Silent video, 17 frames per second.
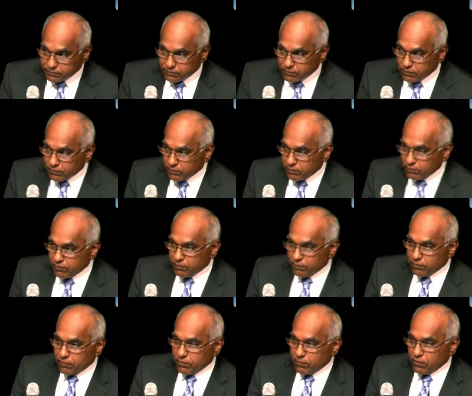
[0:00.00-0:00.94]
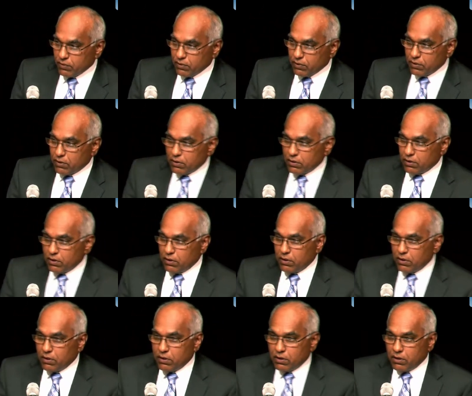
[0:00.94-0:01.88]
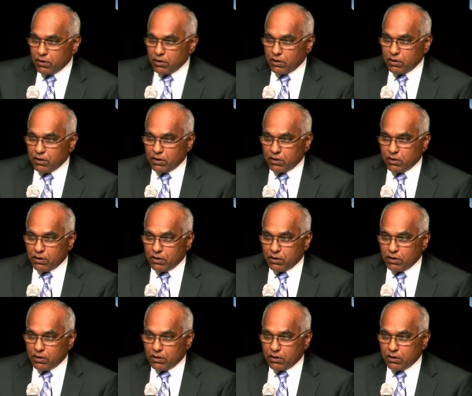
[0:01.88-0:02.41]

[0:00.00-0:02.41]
(silence)